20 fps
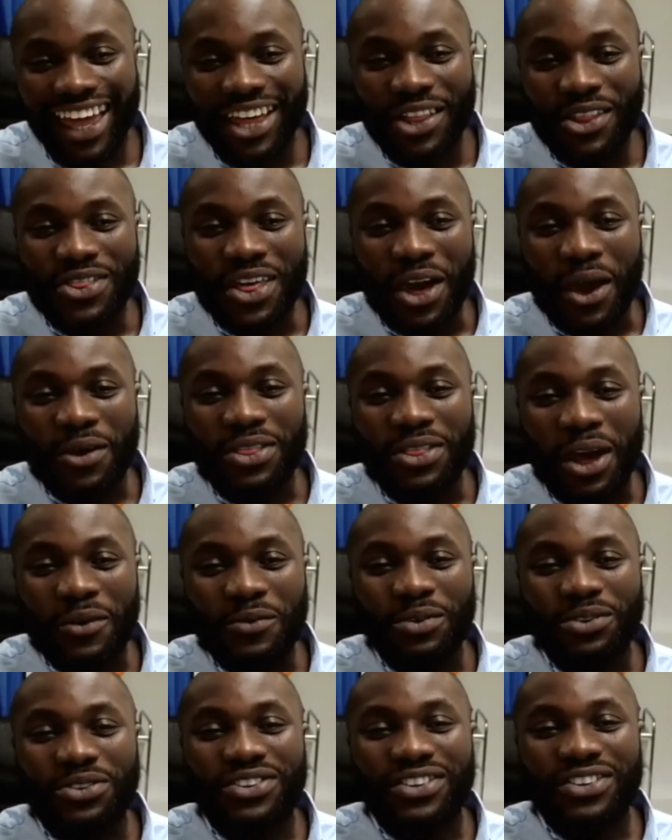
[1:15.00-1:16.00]
that
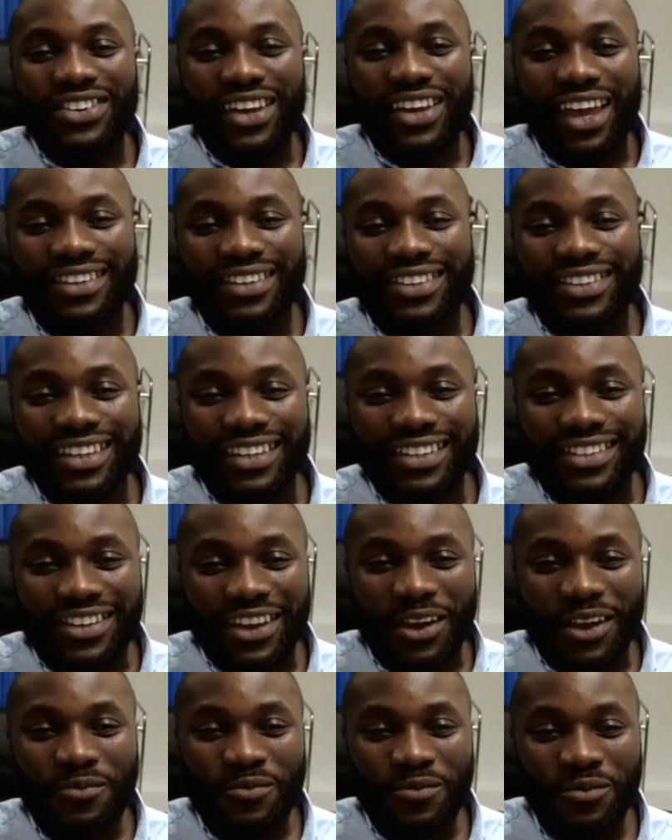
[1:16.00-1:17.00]
would suggest
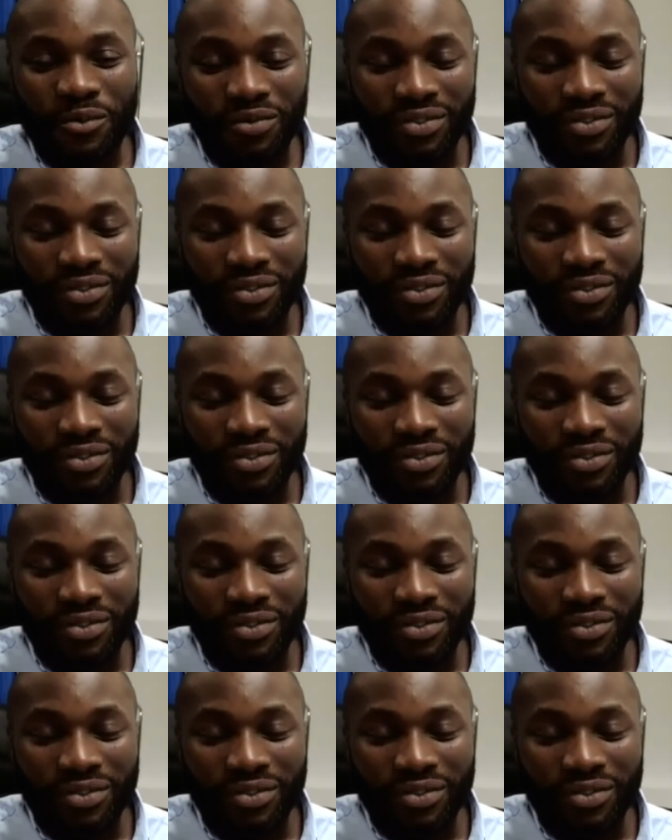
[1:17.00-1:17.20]
that